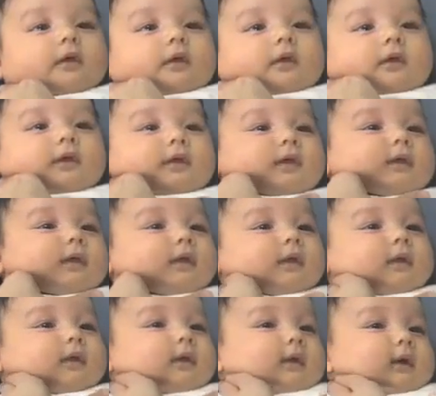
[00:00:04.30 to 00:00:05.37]
So the first
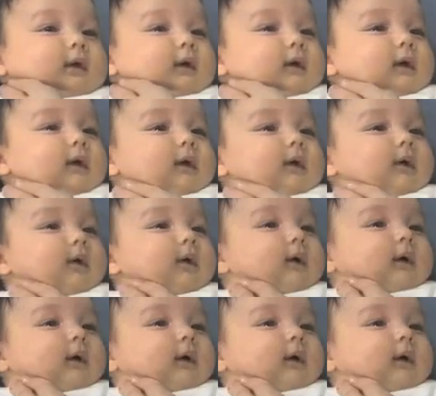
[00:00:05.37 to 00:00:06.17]
part of the exam is